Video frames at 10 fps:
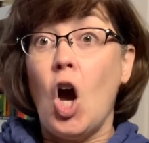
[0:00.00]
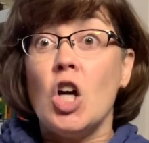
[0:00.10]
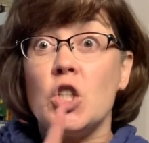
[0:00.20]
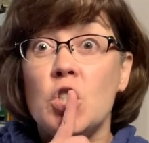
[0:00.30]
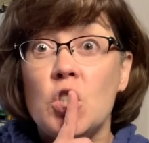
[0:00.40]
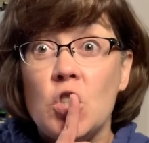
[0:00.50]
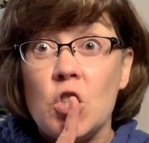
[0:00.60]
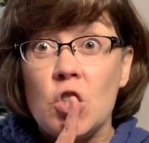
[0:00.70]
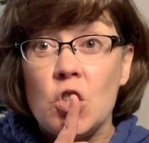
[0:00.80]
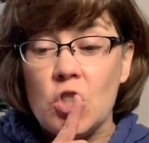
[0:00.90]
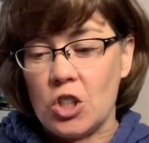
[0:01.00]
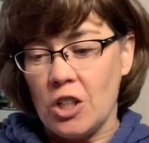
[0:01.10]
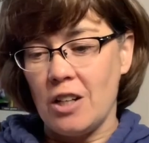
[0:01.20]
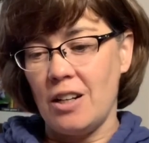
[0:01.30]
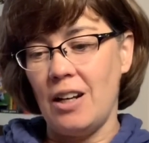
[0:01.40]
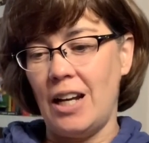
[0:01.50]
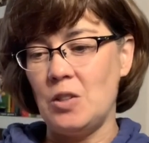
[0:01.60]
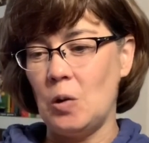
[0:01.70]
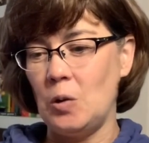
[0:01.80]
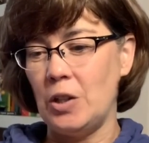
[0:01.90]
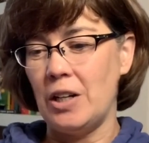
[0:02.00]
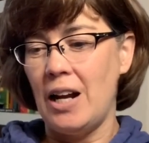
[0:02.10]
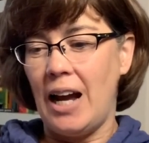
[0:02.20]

Shh, I told her.